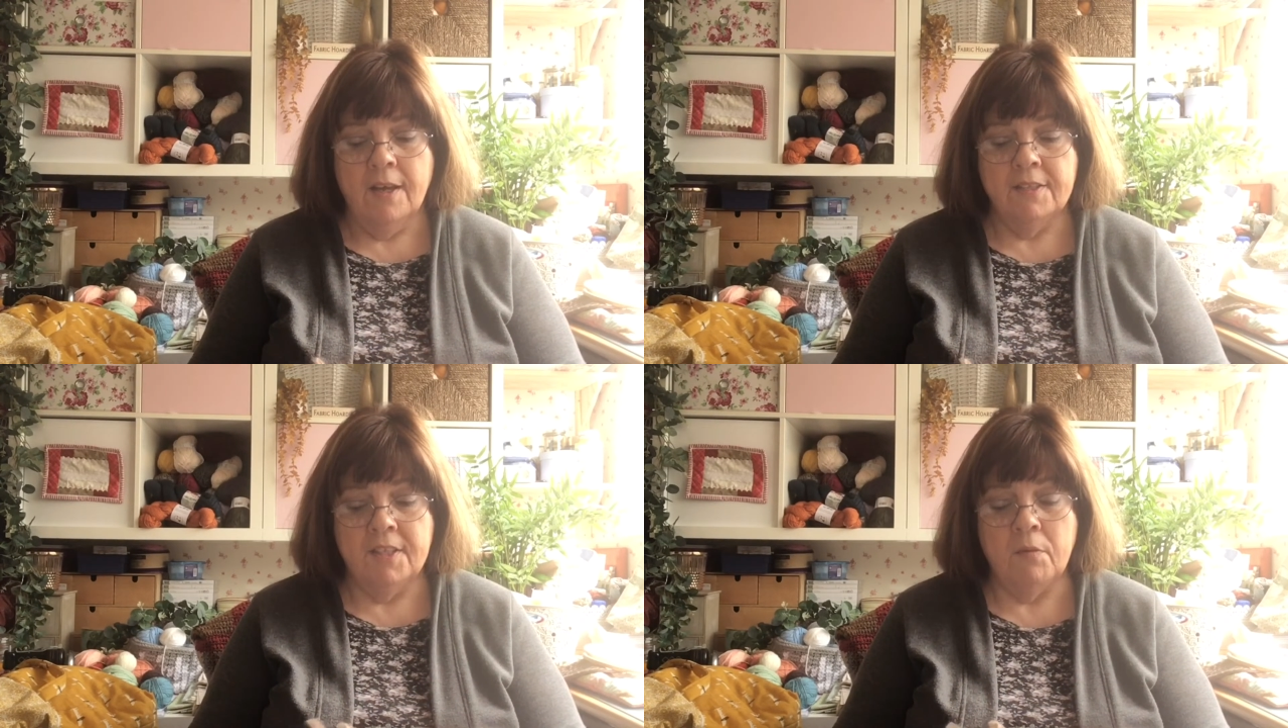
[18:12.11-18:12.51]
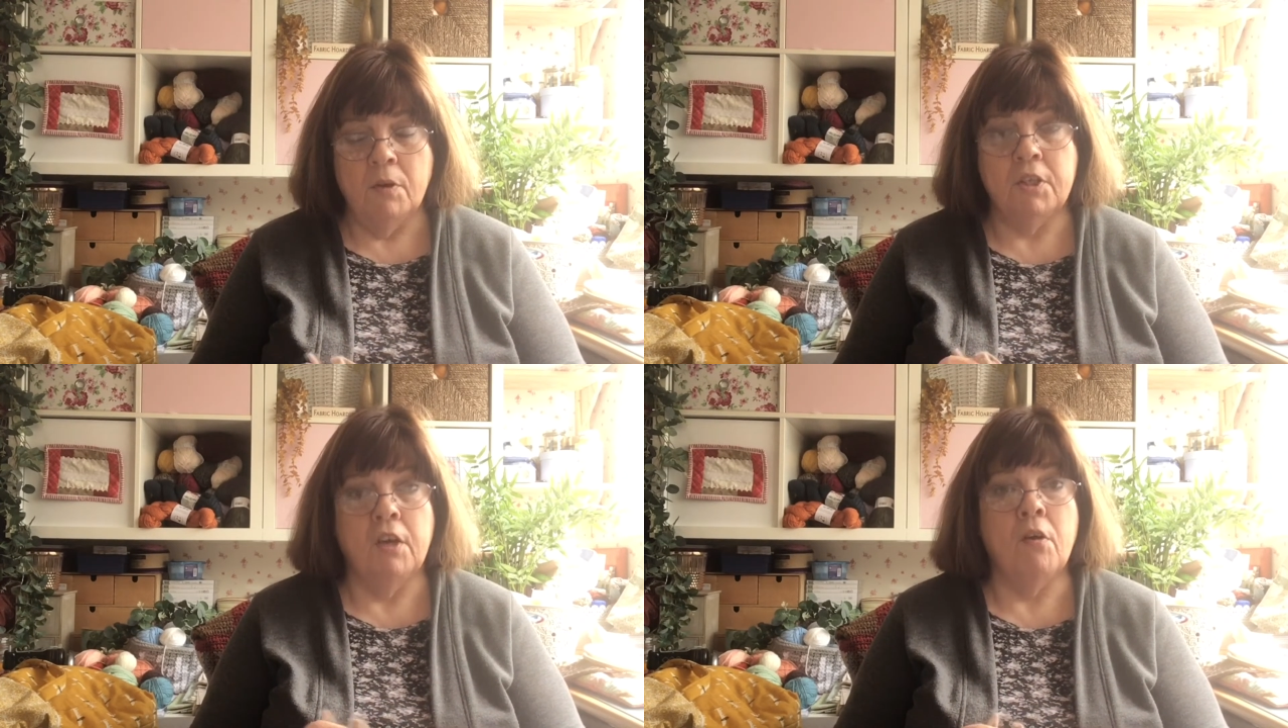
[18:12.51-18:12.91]
see
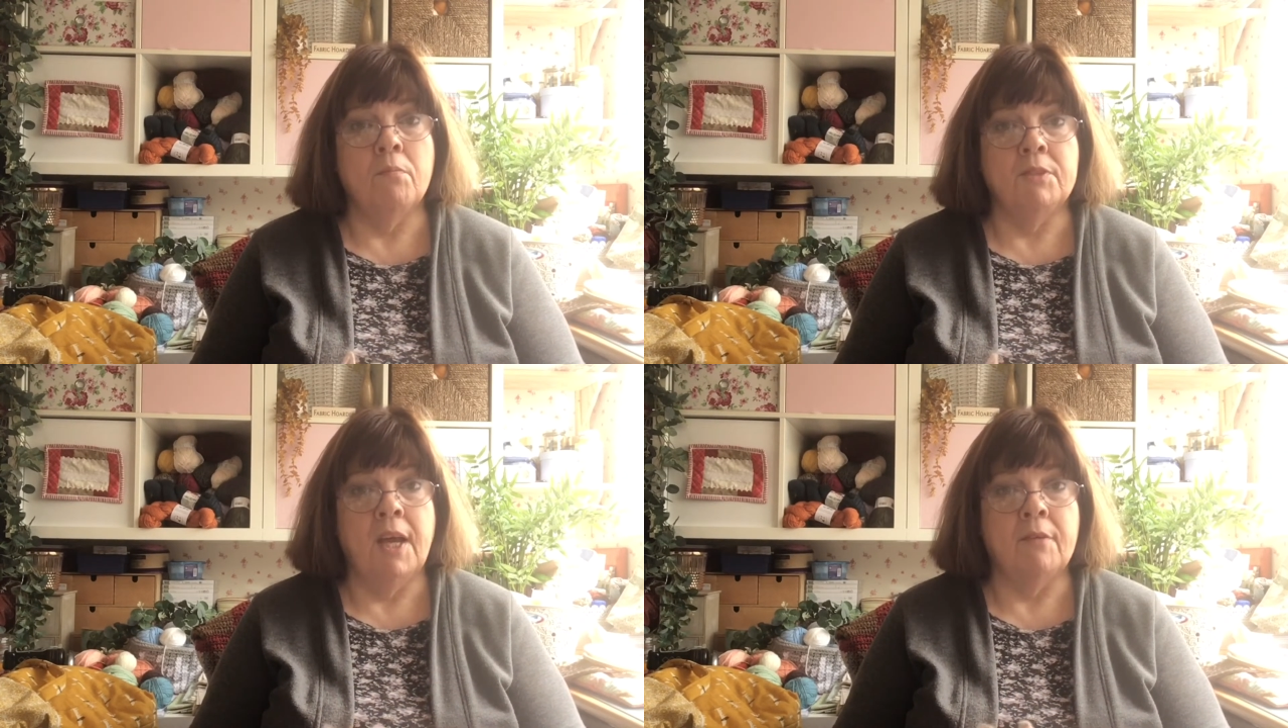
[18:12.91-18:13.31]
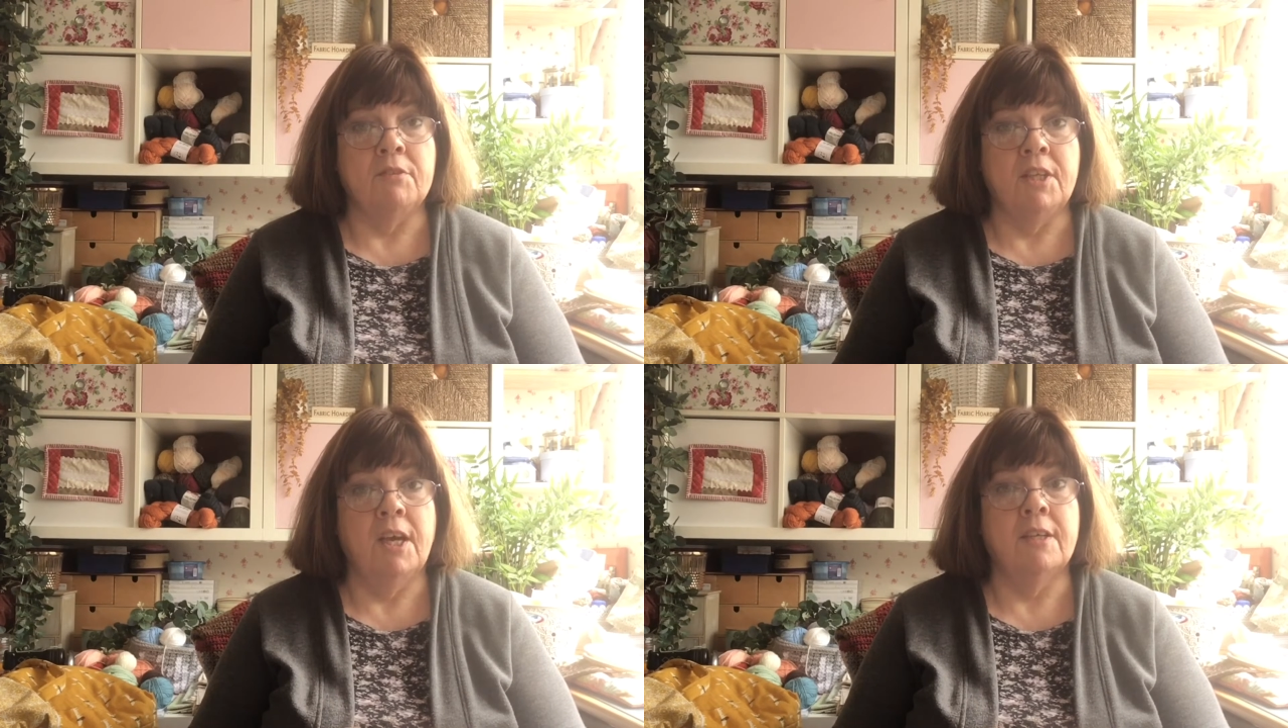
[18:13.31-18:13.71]
what it comes
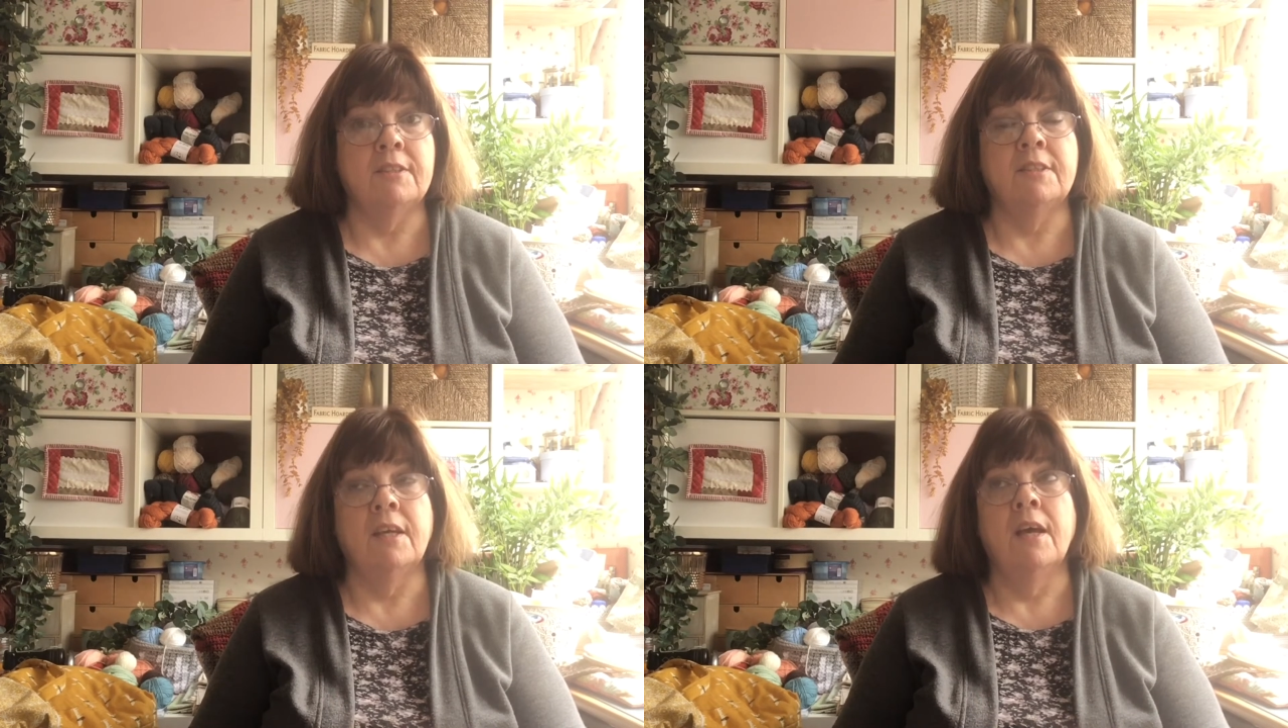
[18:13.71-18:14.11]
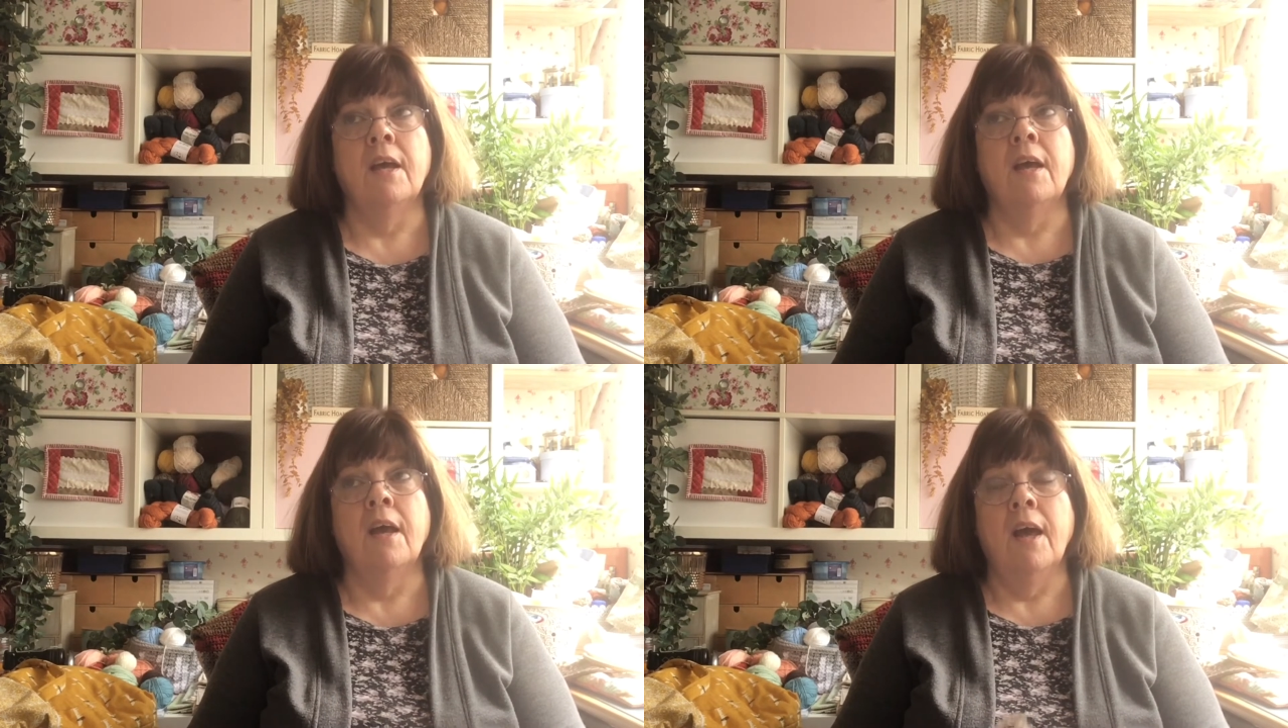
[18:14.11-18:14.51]
out at,
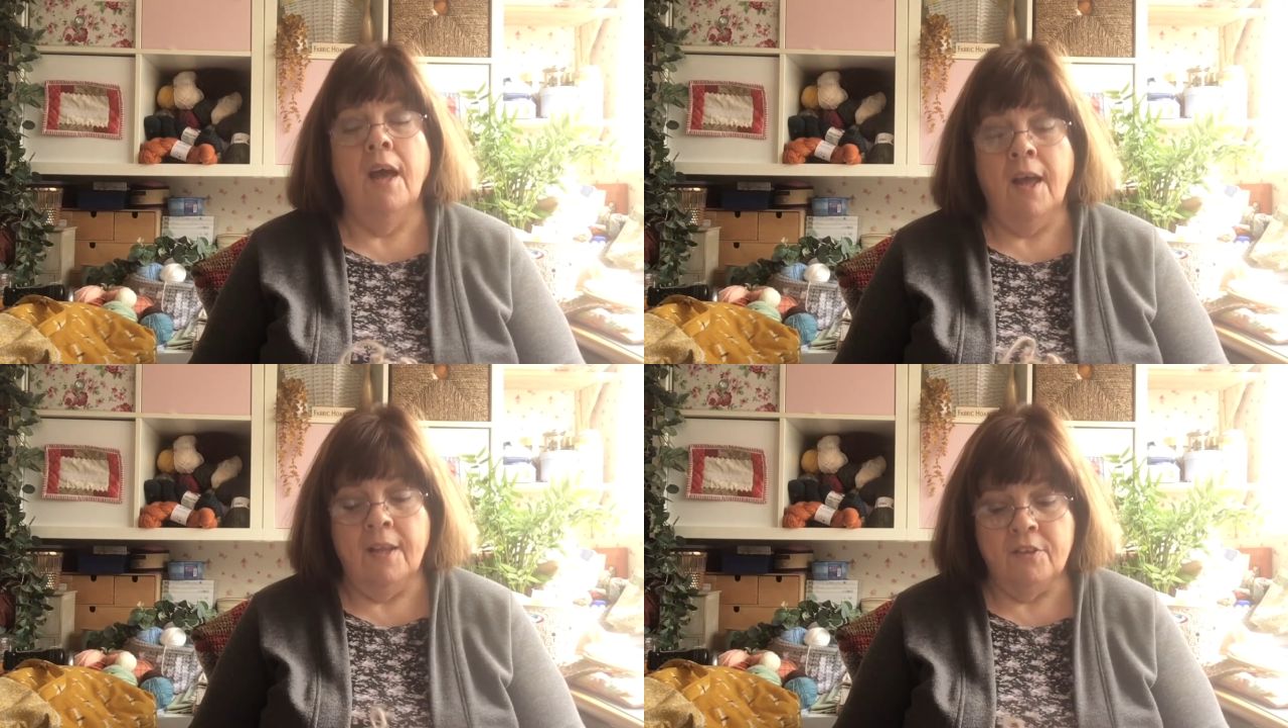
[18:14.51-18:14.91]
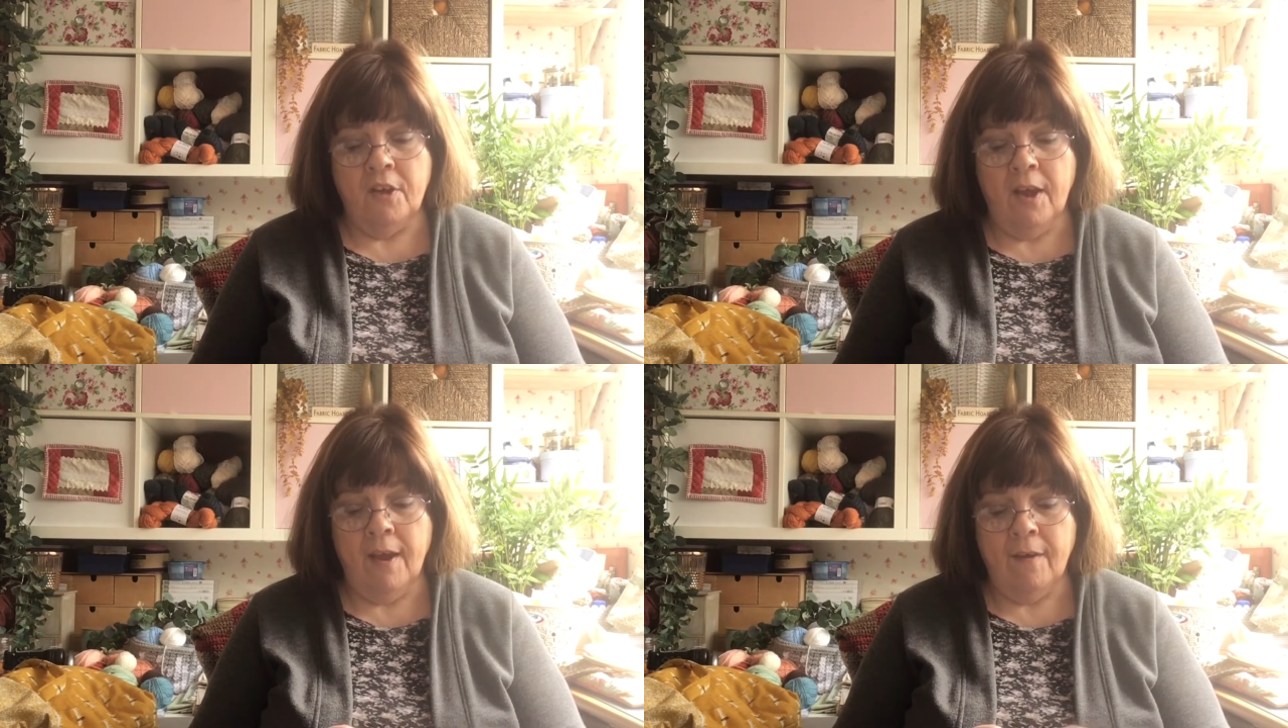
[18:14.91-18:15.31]
and
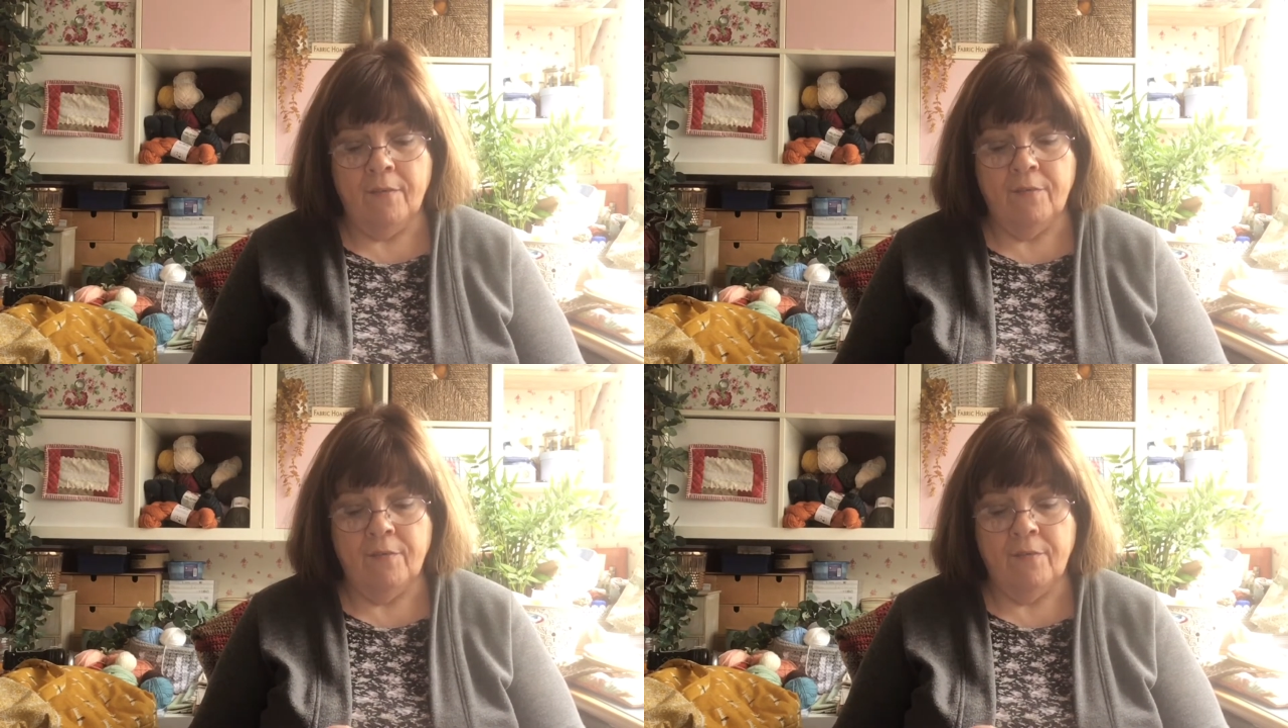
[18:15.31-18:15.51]
if